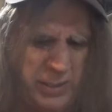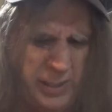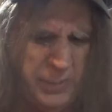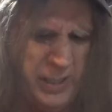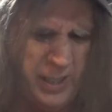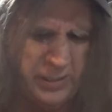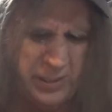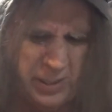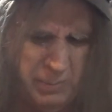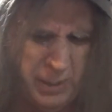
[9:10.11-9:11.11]
or something else.
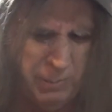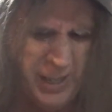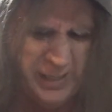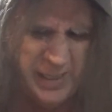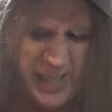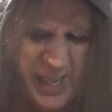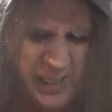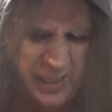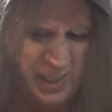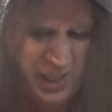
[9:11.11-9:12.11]
He shouldn't be president.